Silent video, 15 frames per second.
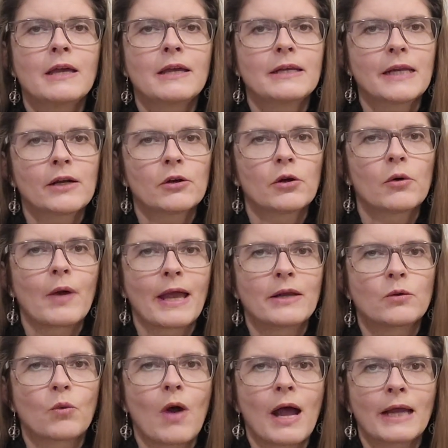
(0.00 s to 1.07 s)
Narrow and
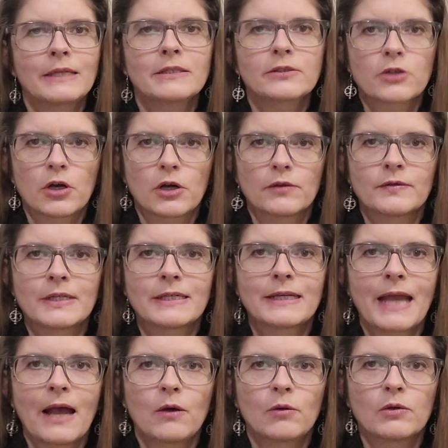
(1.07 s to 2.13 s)
wide scarves and
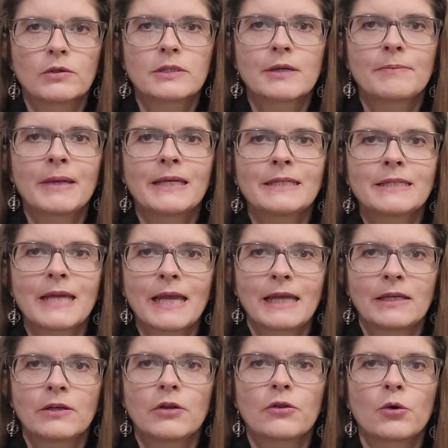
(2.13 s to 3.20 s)
cowls
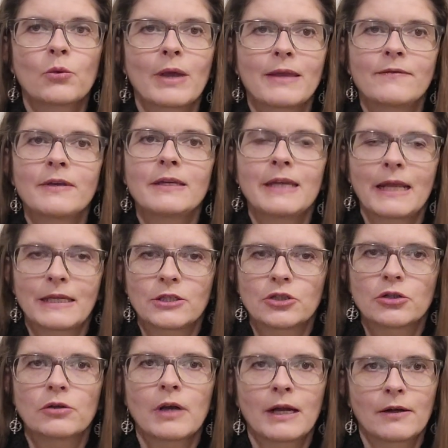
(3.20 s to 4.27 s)
maintain the wavy
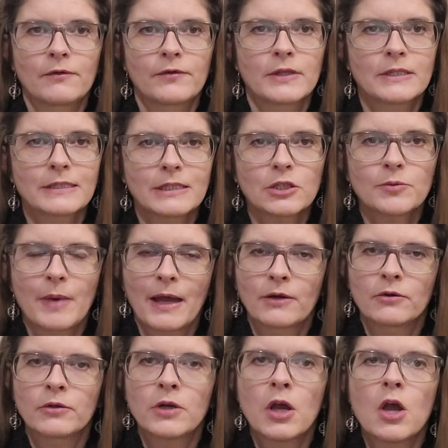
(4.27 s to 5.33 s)
nature of the stitch
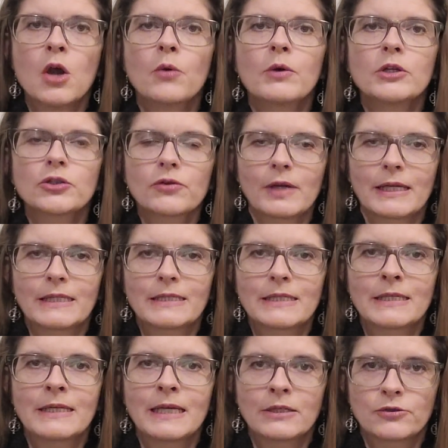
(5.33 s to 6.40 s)
pattern, which creates
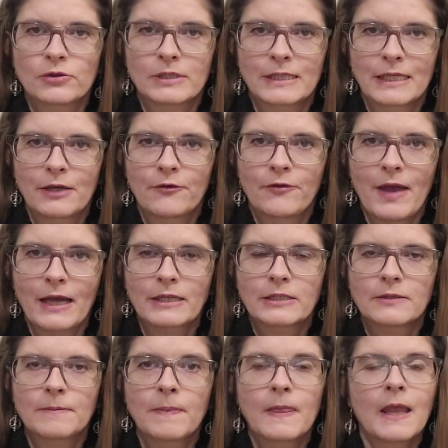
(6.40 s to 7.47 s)
an interesting effect.
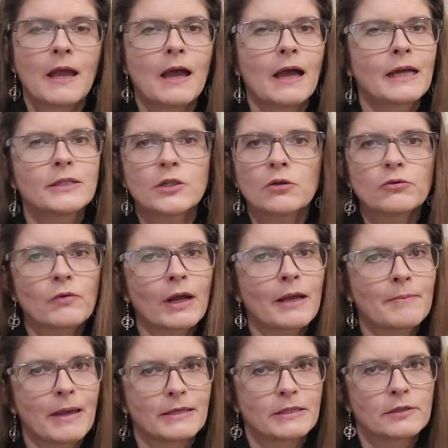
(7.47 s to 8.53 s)
I don't
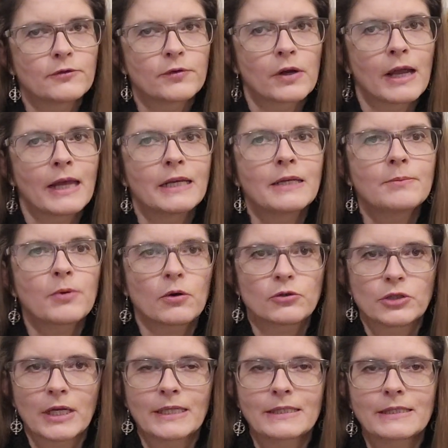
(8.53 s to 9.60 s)
recommend it for any
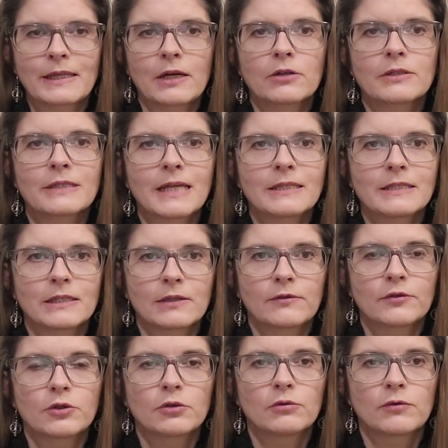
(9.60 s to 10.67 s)
projects that are sensitive
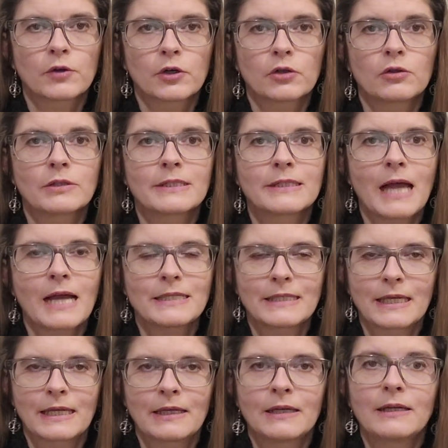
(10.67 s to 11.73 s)
to vertical
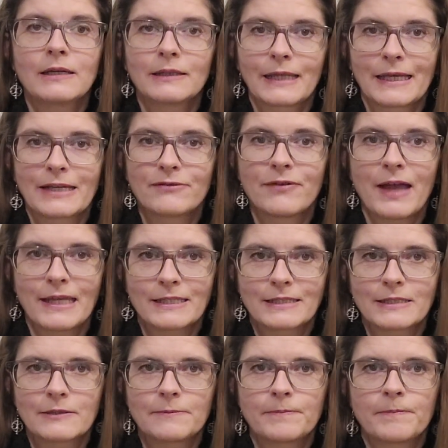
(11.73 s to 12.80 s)
sizing, like
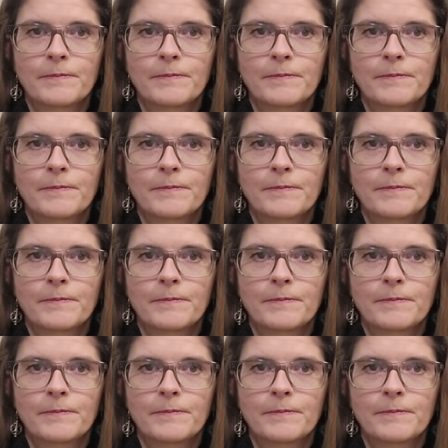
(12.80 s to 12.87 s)
vests.